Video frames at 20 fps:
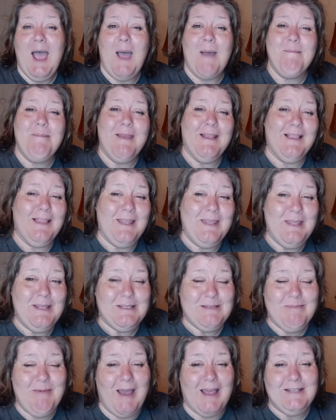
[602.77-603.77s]
I'm pedaling
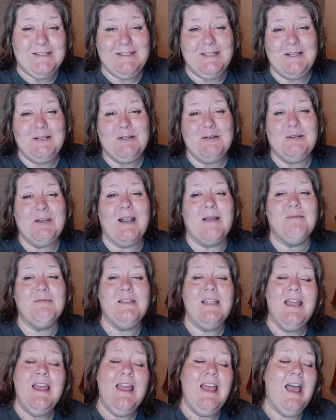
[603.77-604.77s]
this bicycle and I'm,
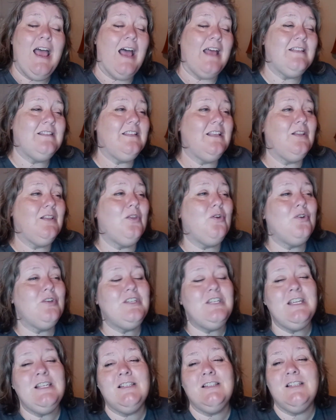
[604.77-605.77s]
I said, Lord
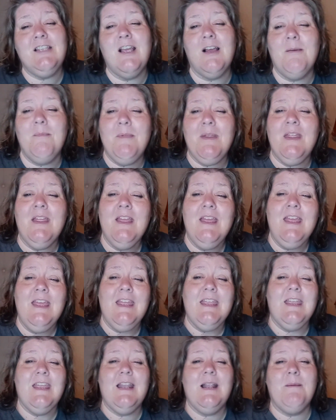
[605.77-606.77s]
Jesus, help me
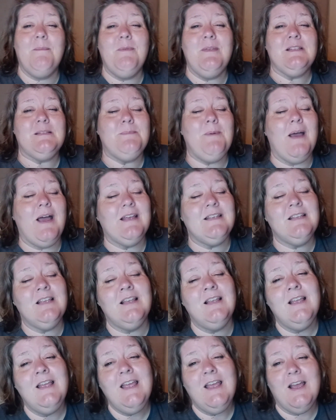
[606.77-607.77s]
get up this
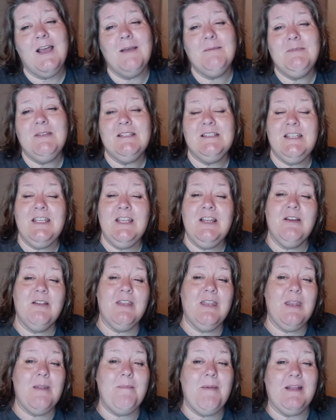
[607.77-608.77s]
path, up this
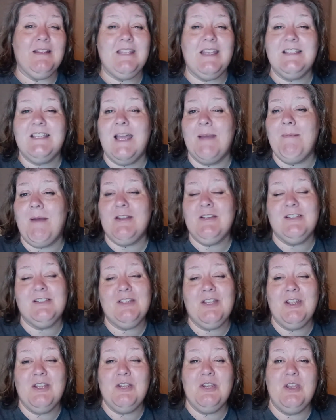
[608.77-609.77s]
hill. And about that time, I
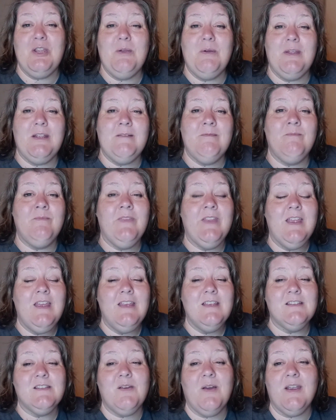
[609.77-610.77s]
just couldn't do it.
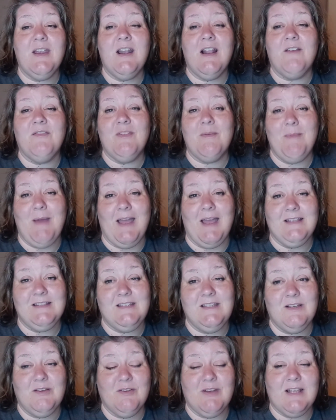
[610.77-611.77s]
So I get off the
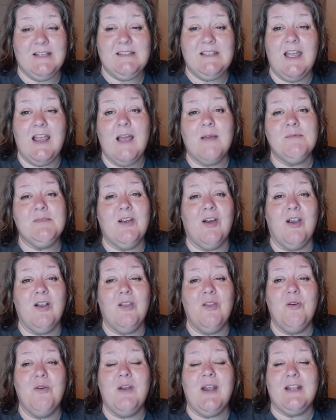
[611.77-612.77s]
bicycle and I say, I'm sorry,
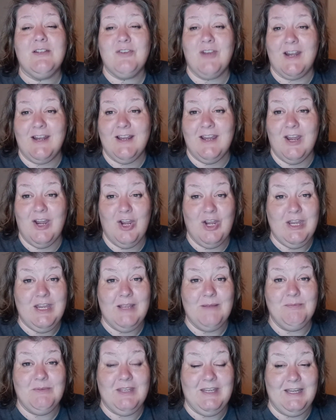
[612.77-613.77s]
Lord, I try to carry
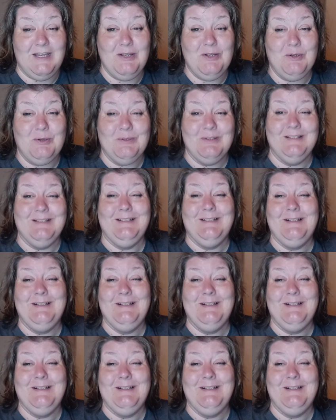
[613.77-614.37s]
you up the hill,